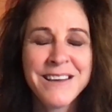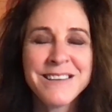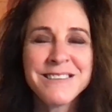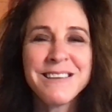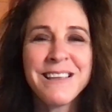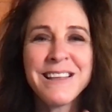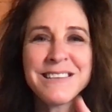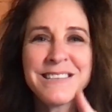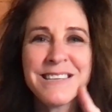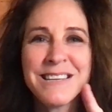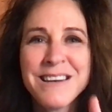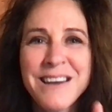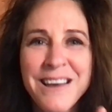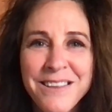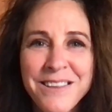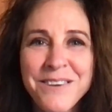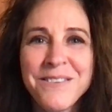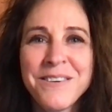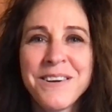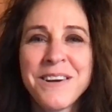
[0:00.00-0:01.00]
So that's
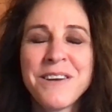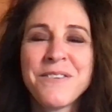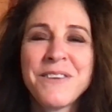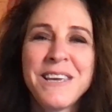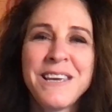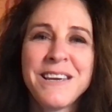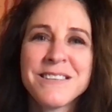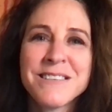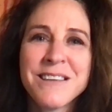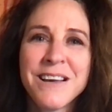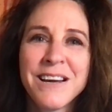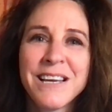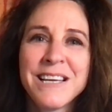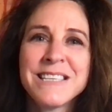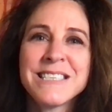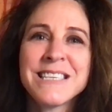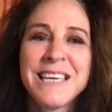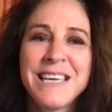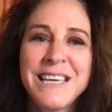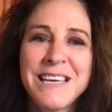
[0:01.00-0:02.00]
another one of
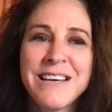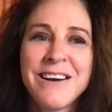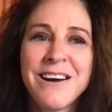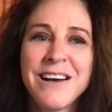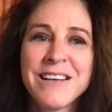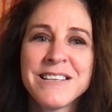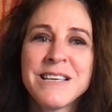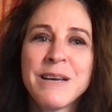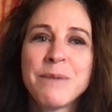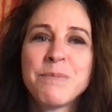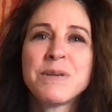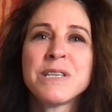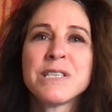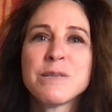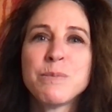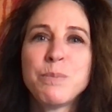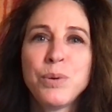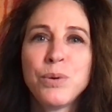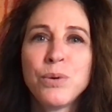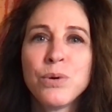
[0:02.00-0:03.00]
Kiyosaki's key concept
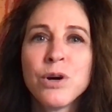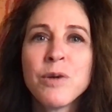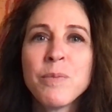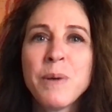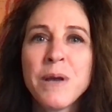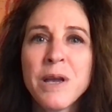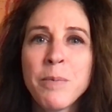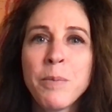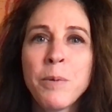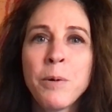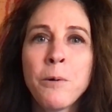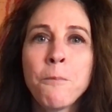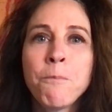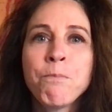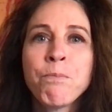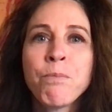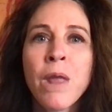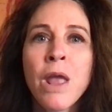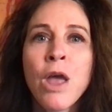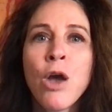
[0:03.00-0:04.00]
is poor
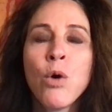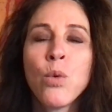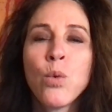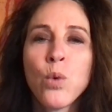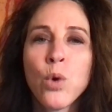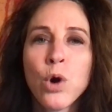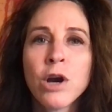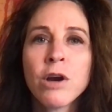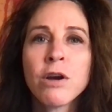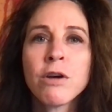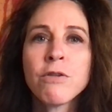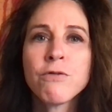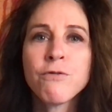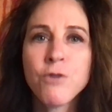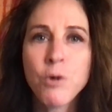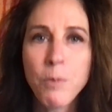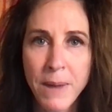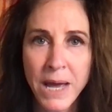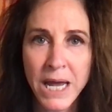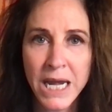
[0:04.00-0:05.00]
people work
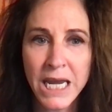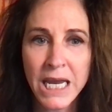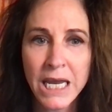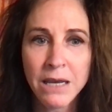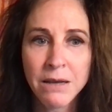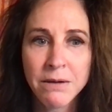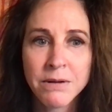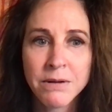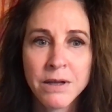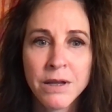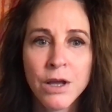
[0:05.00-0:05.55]
for money.